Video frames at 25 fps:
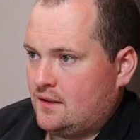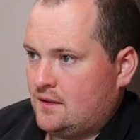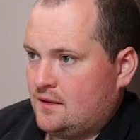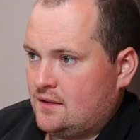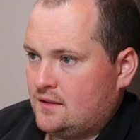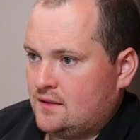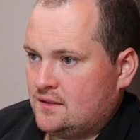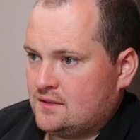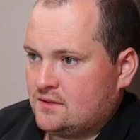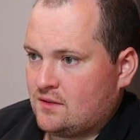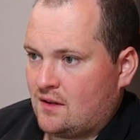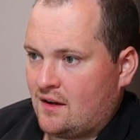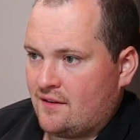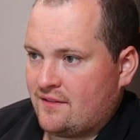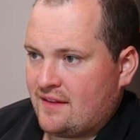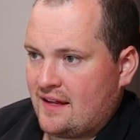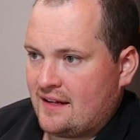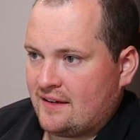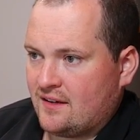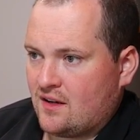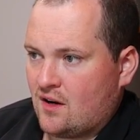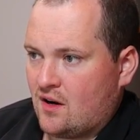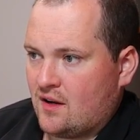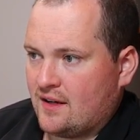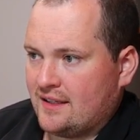So I've then
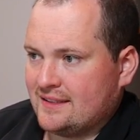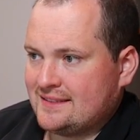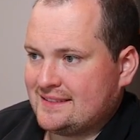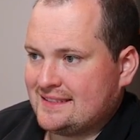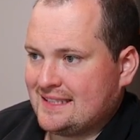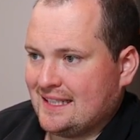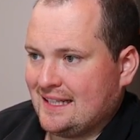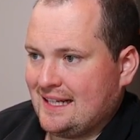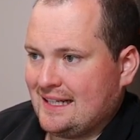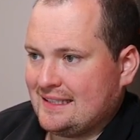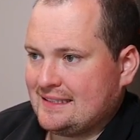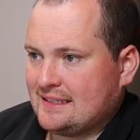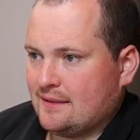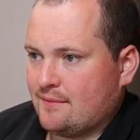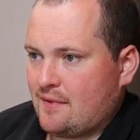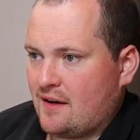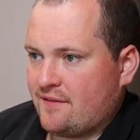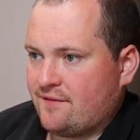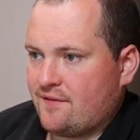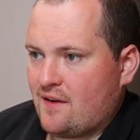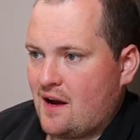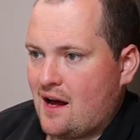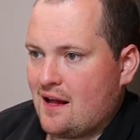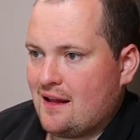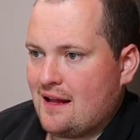gone and selected my
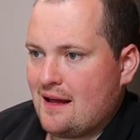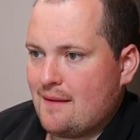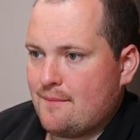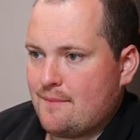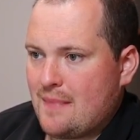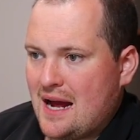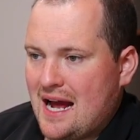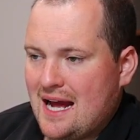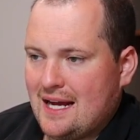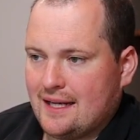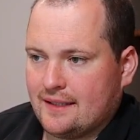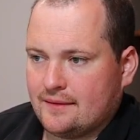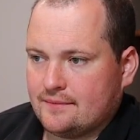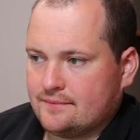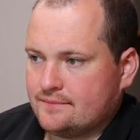file and bang,